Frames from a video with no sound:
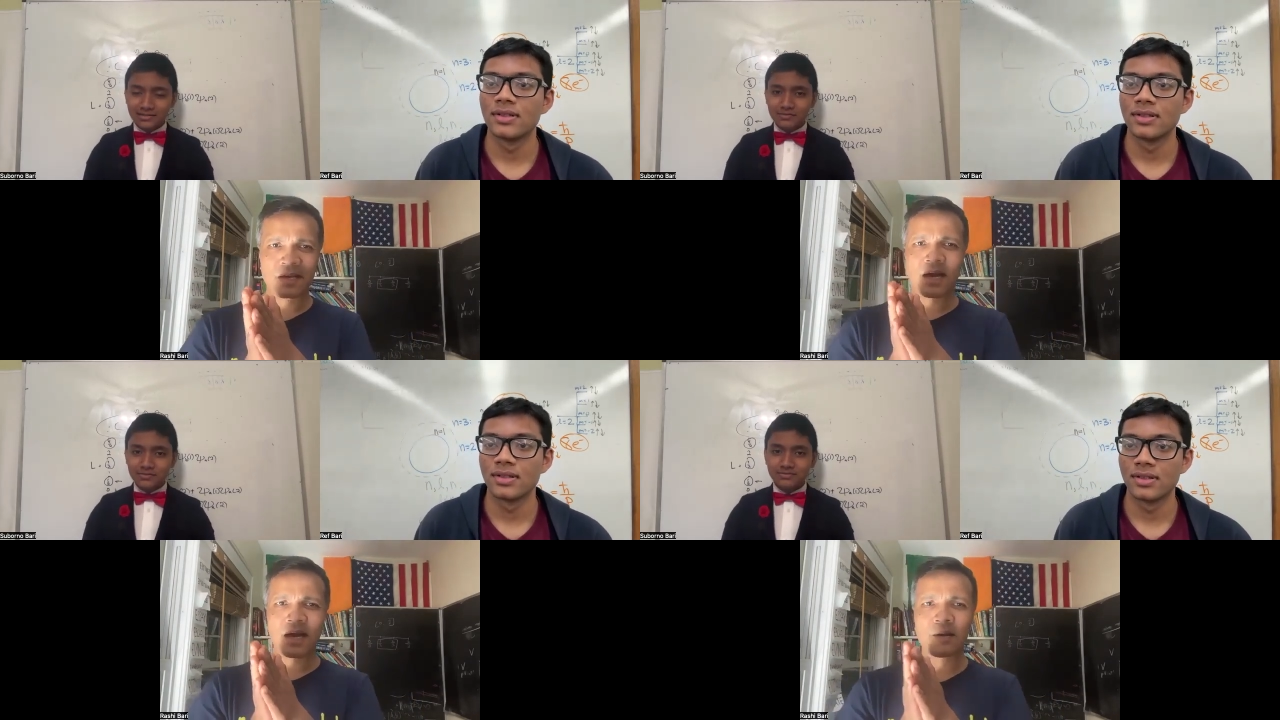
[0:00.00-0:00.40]

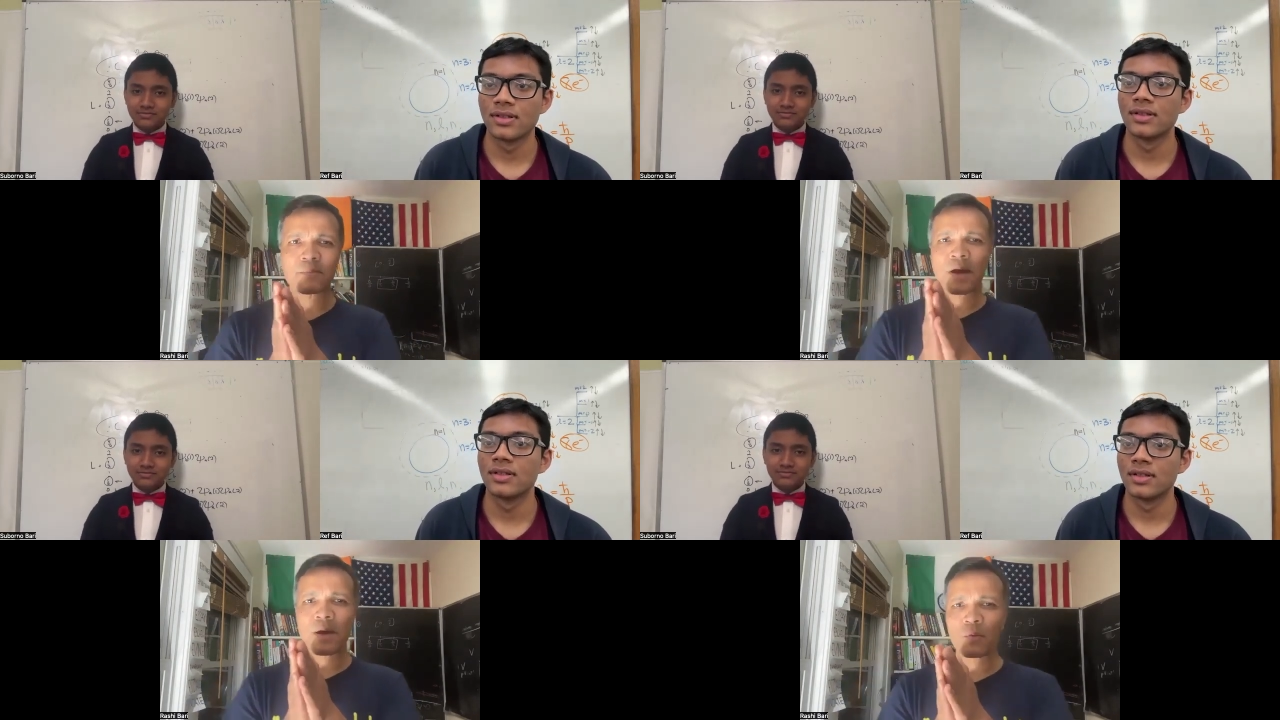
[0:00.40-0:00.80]

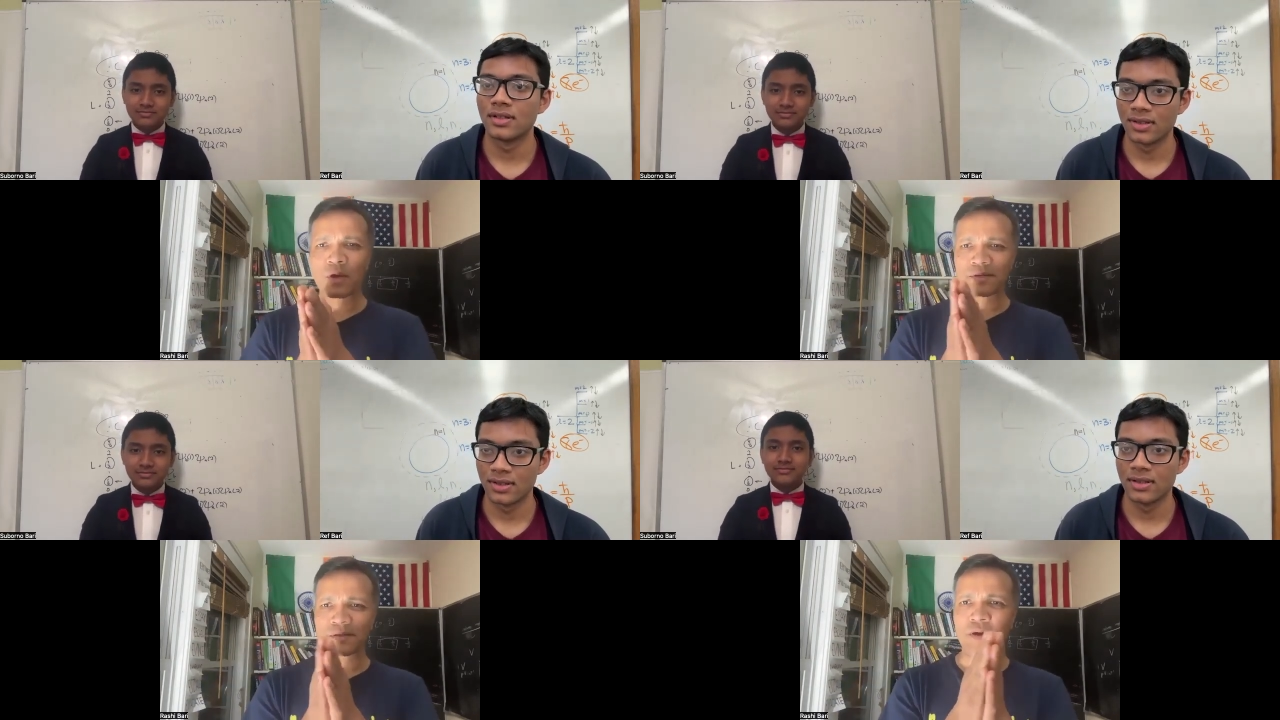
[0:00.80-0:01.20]
Speaker 1: Uh,
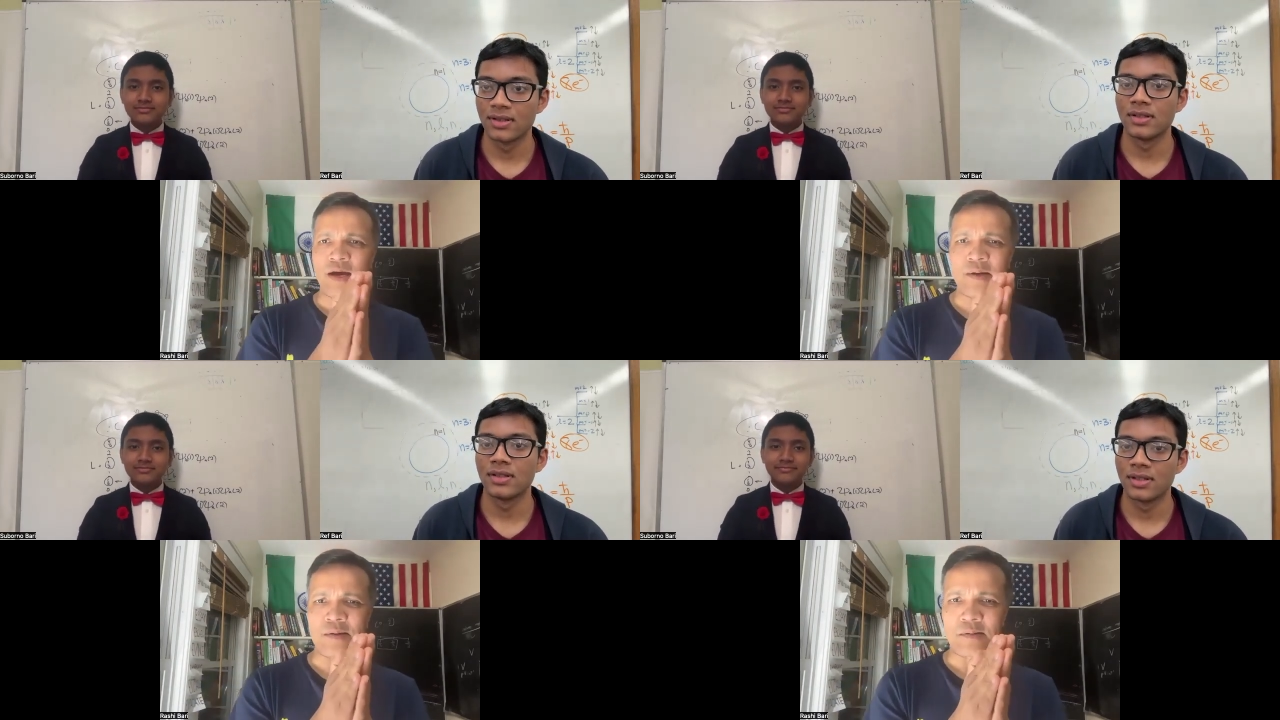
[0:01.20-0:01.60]
what
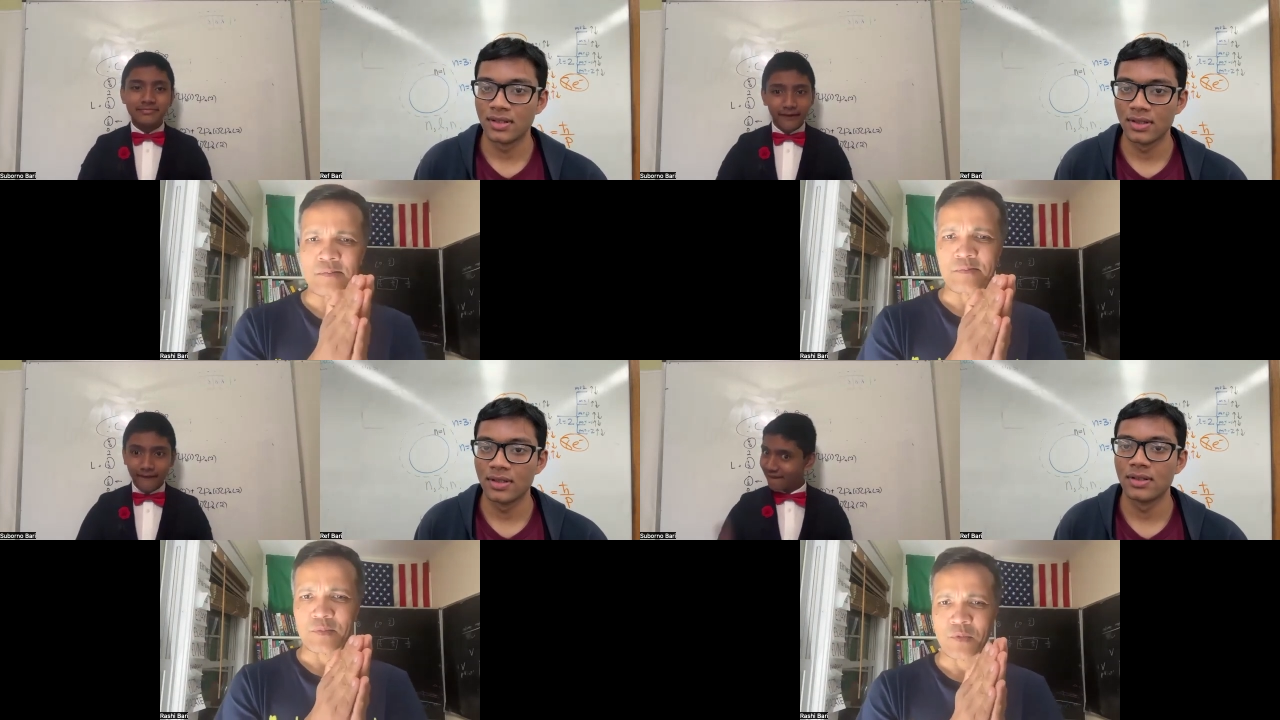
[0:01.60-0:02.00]
uh,
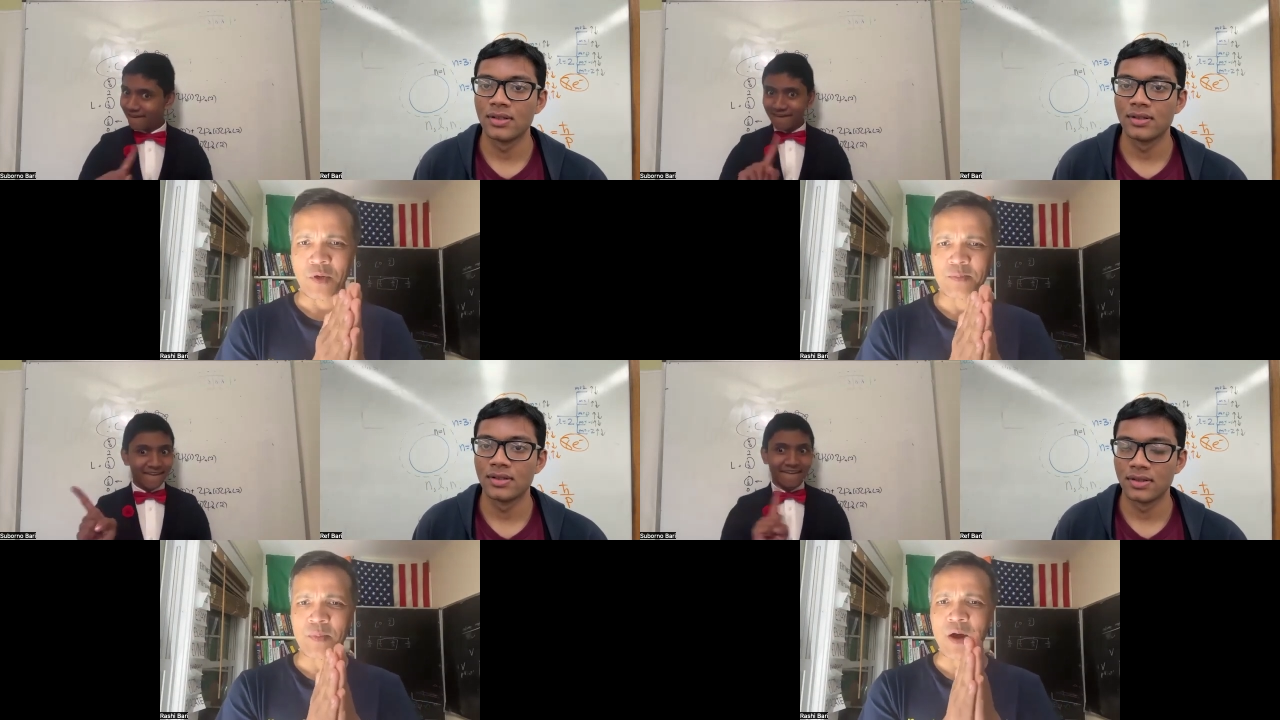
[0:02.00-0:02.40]

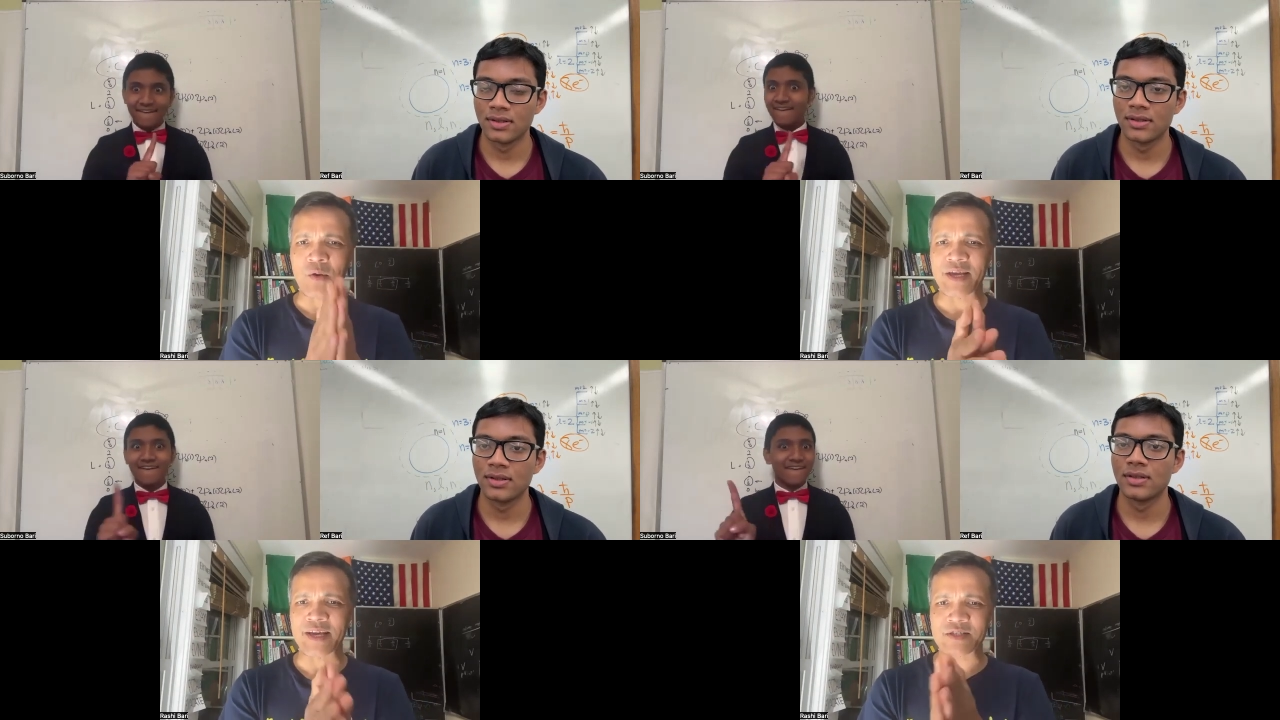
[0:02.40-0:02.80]
what
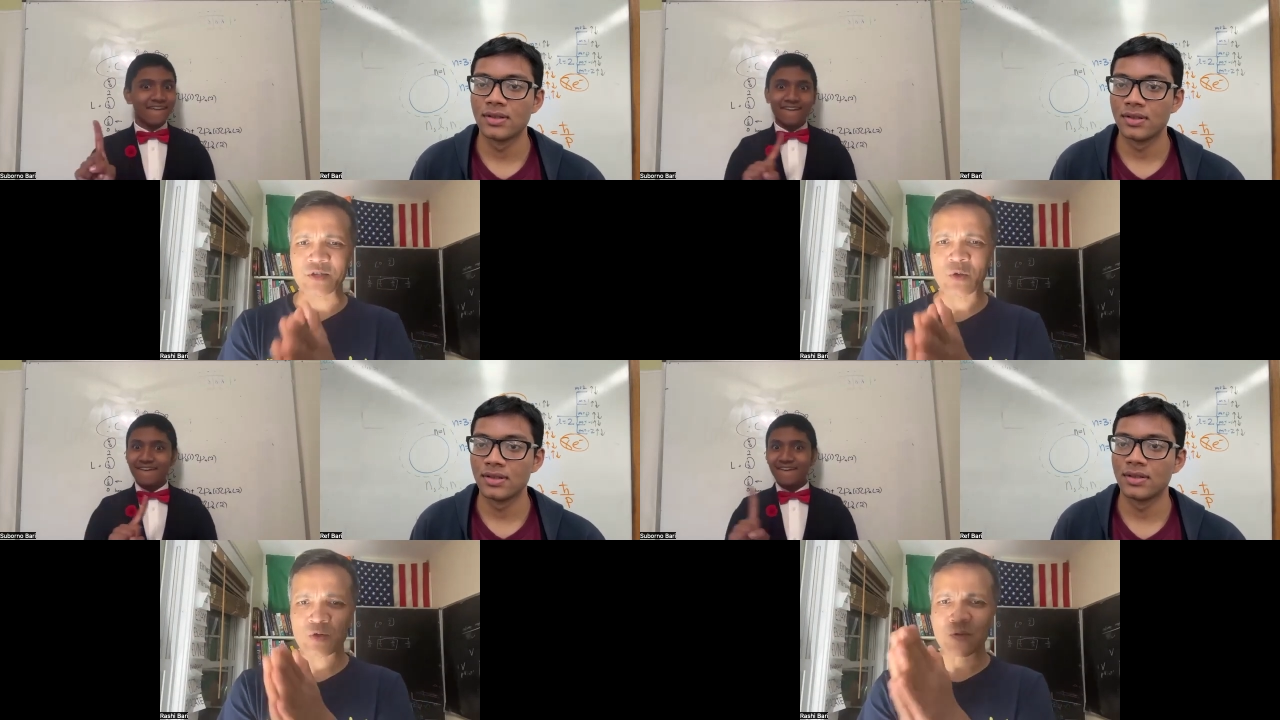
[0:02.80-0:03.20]
Pauli
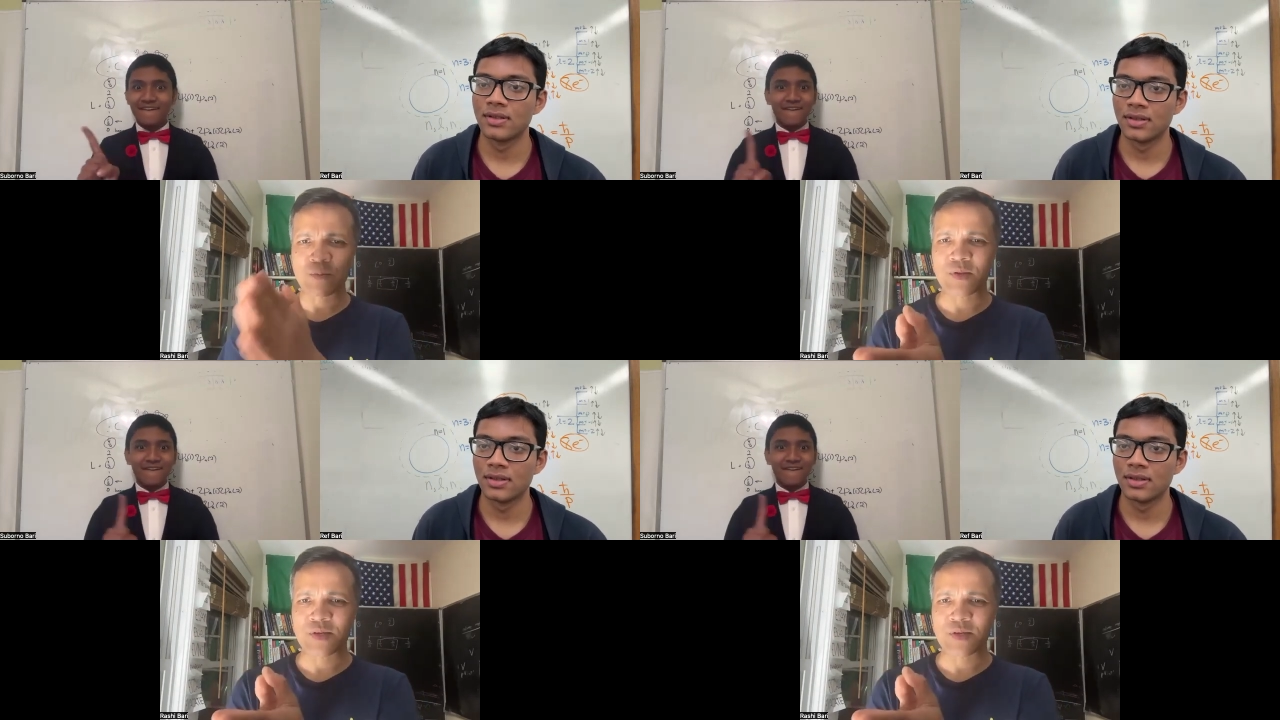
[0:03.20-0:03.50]
exclusion